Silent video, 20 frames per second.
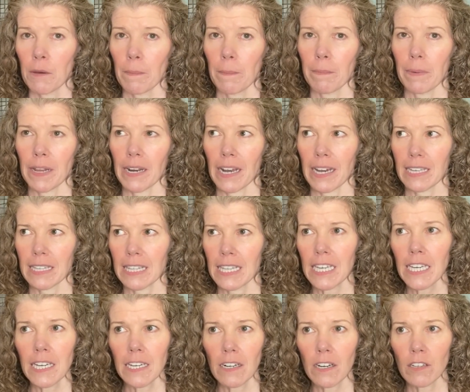But I
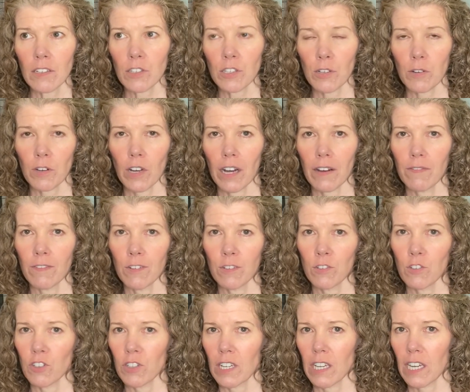think it also
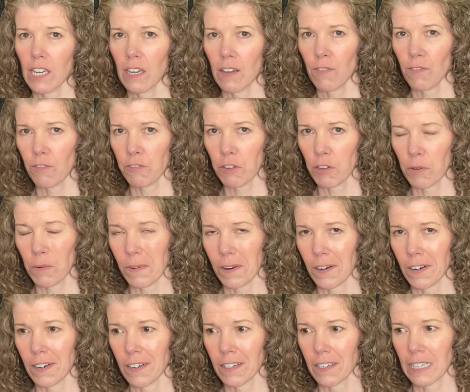covers if you
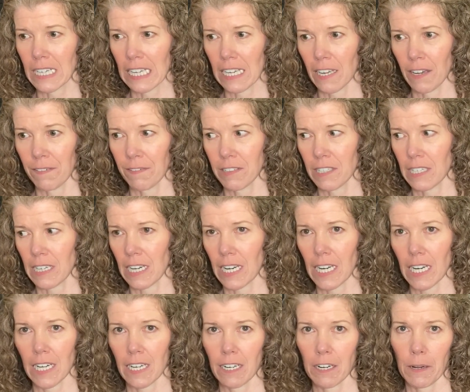are gift
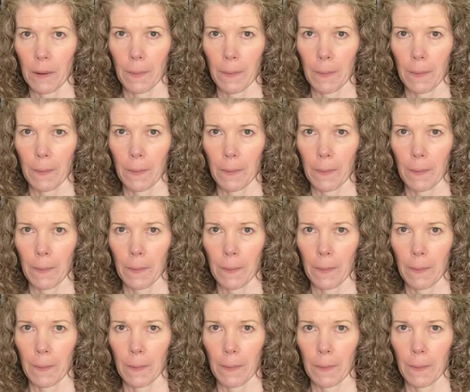knitting.